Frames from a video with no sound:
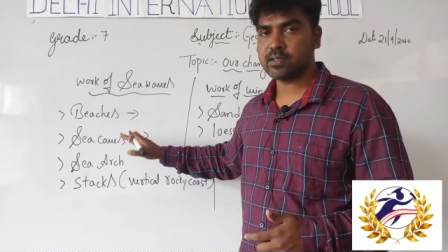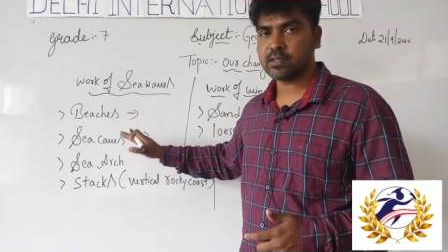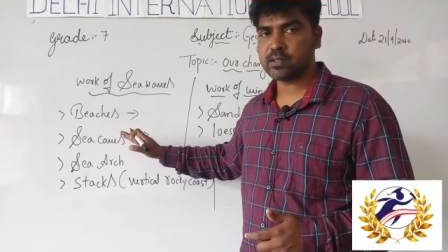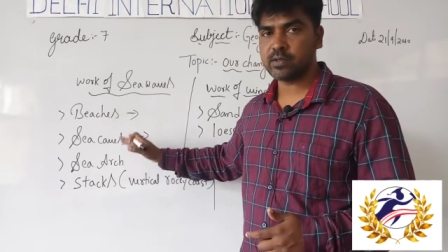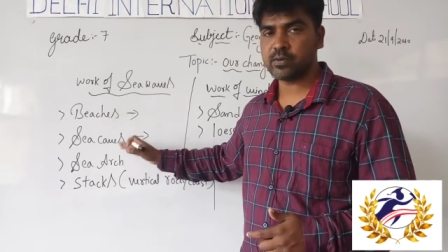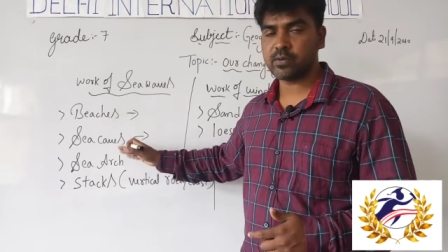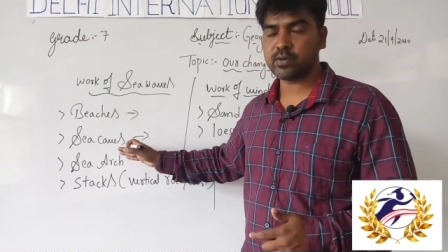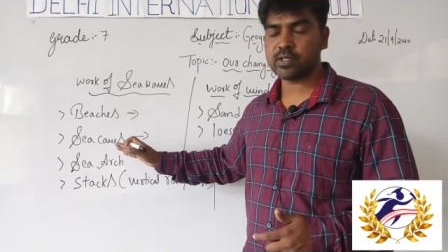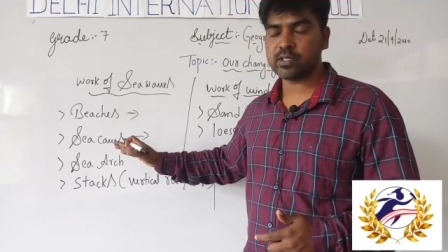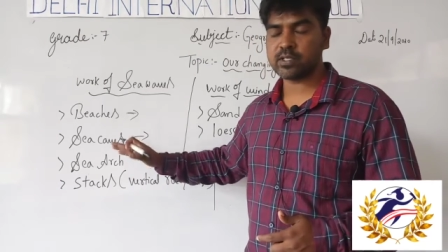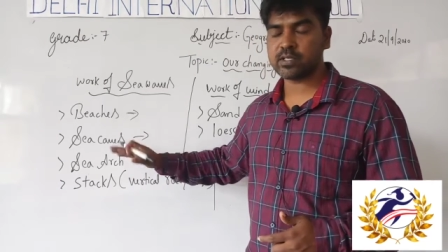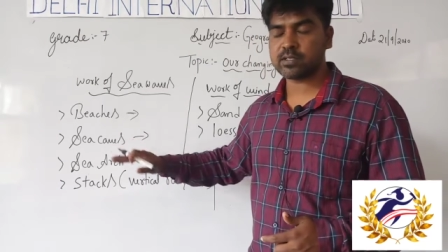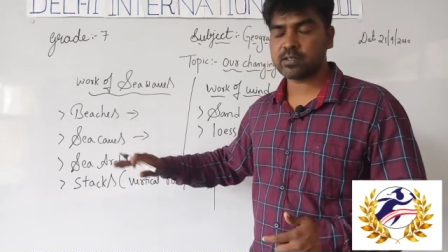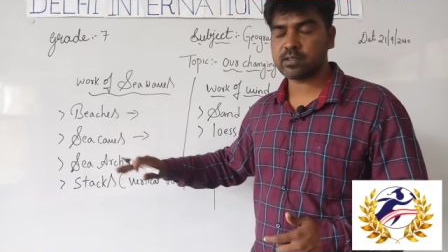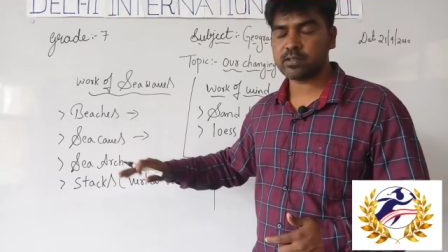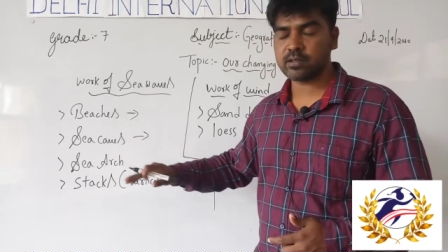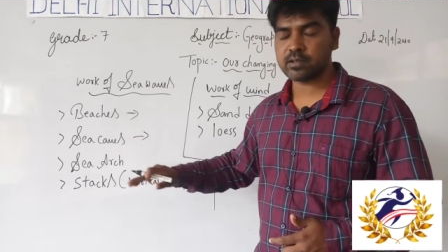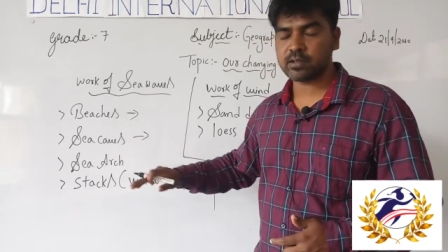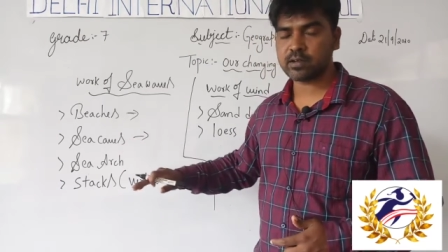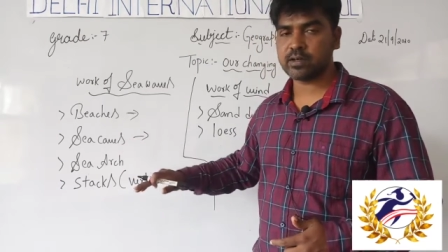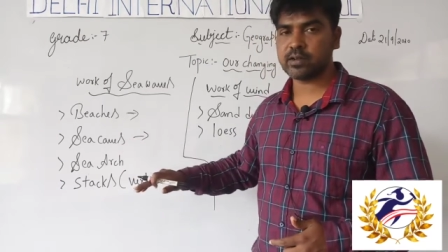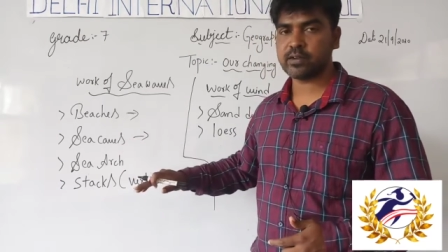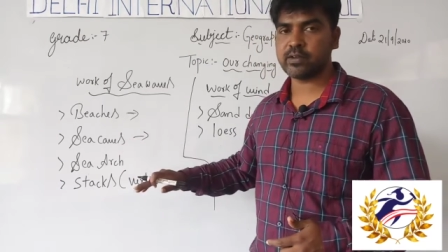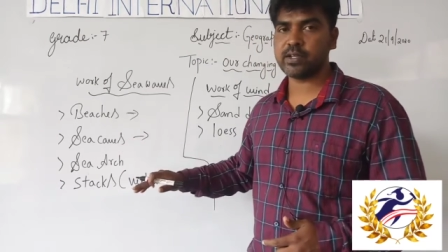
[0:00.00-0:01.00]
due to this
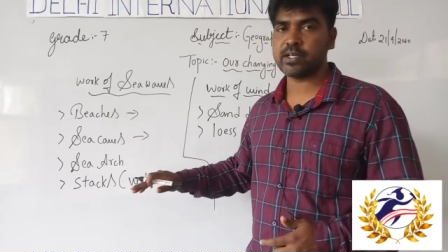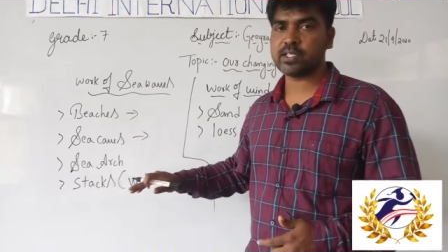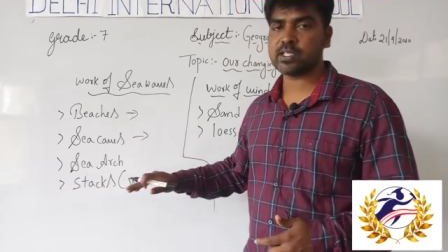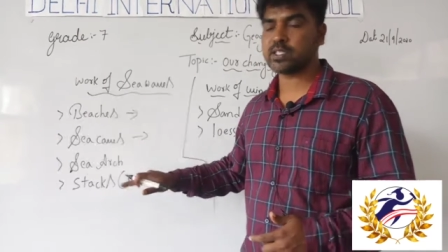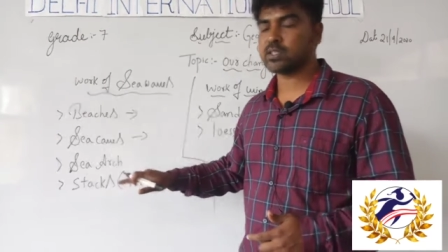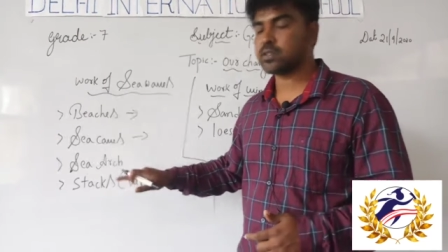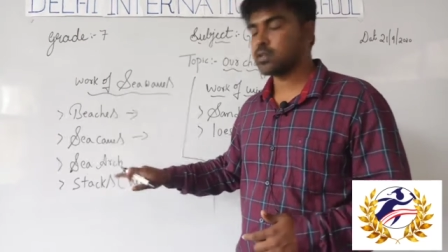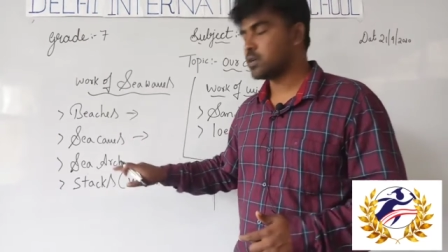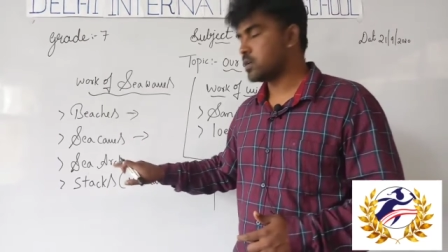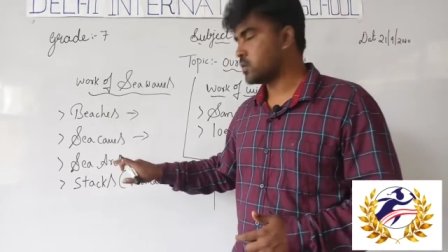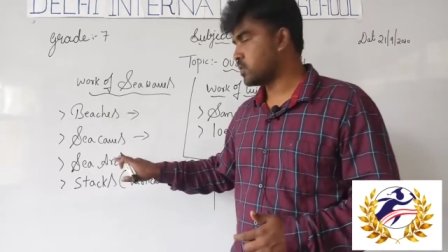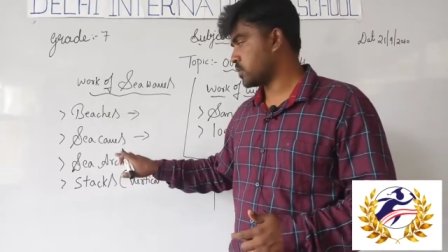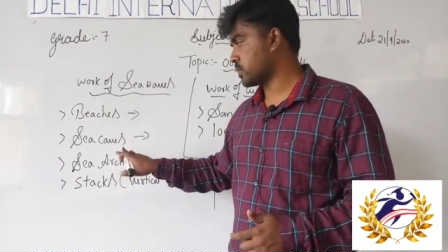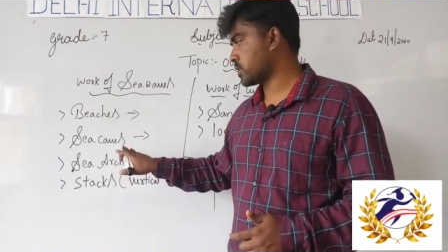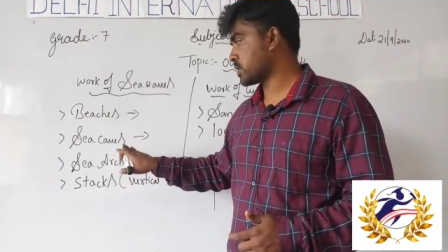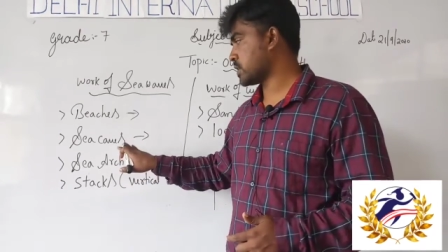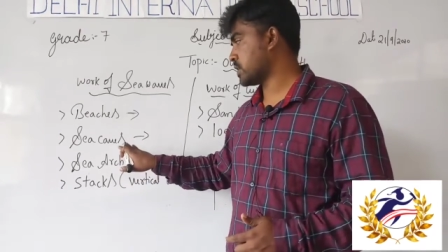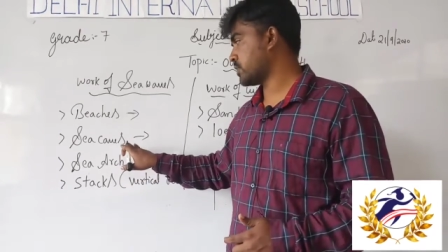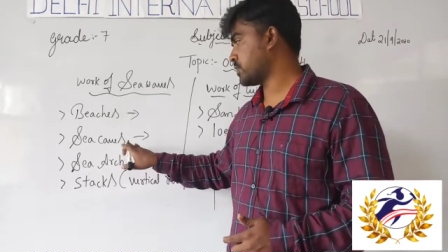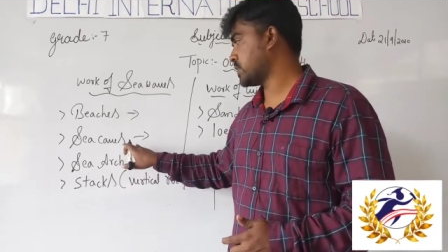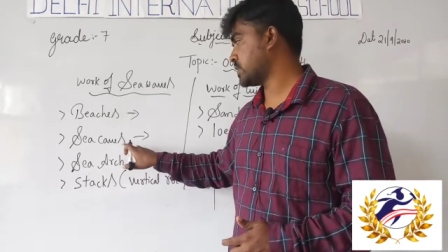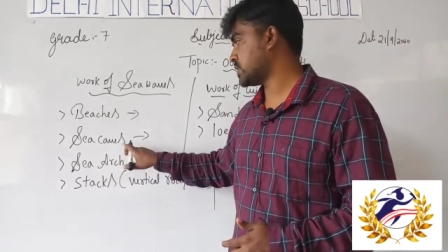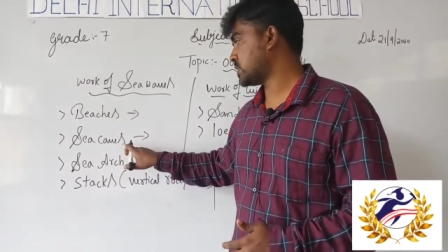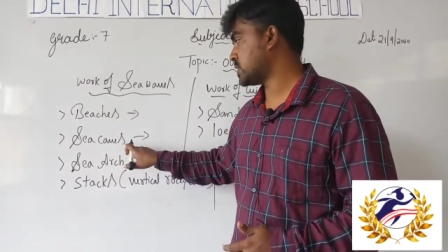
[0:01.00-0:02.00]
continuous work
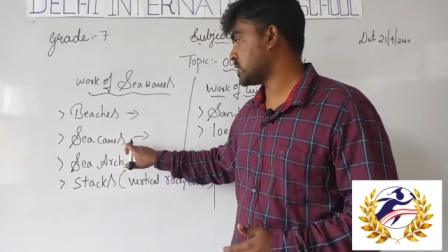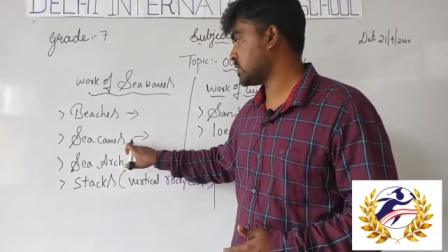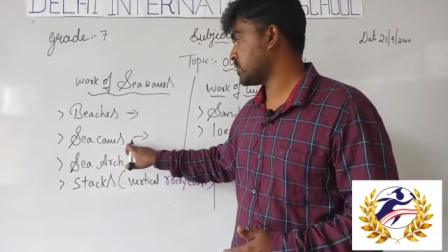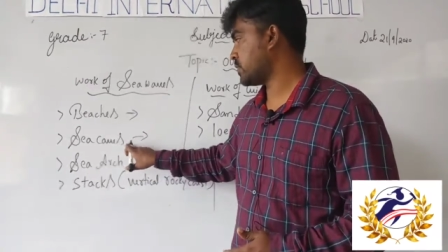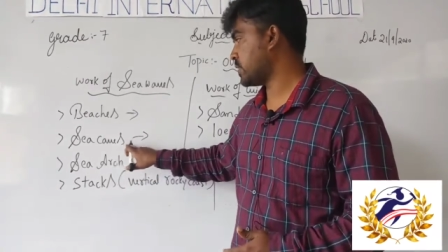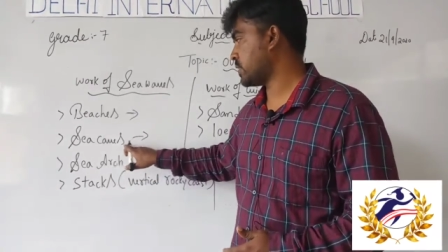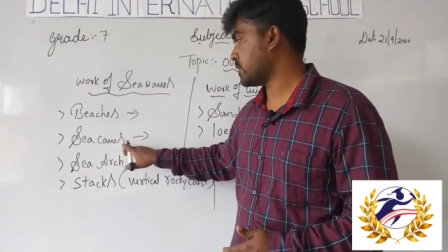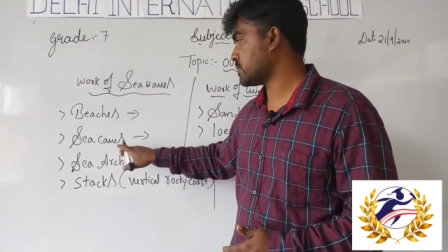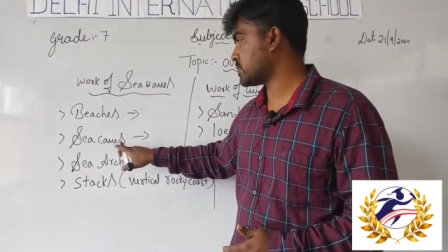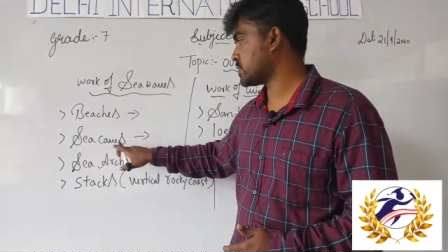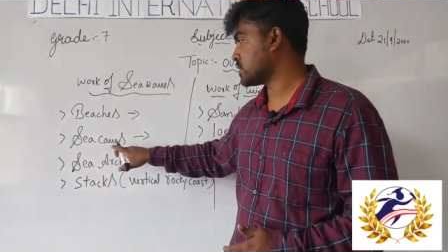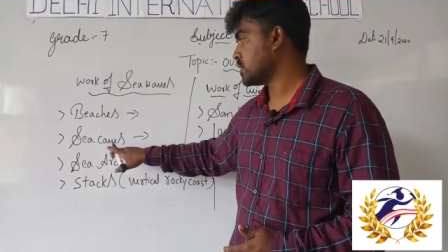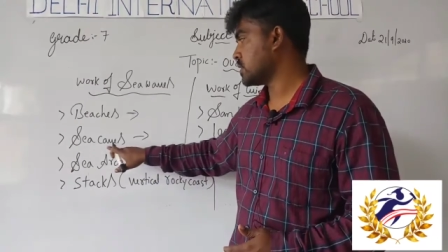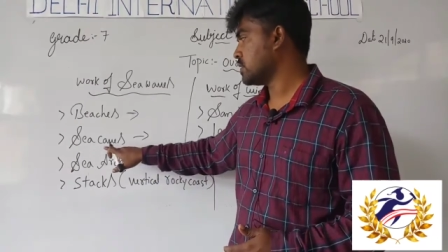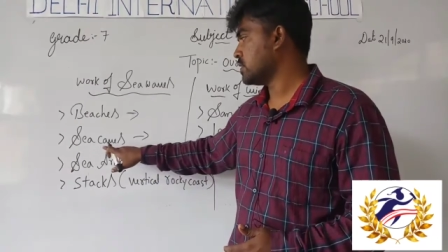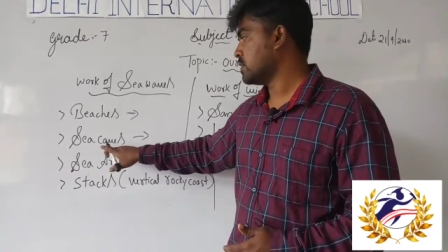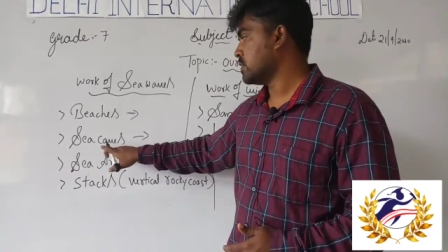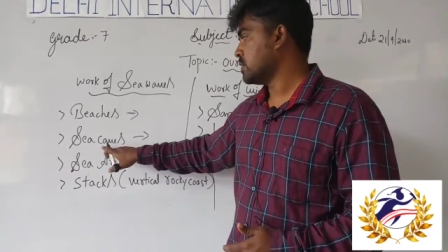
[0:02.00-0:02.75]
of the sea waves,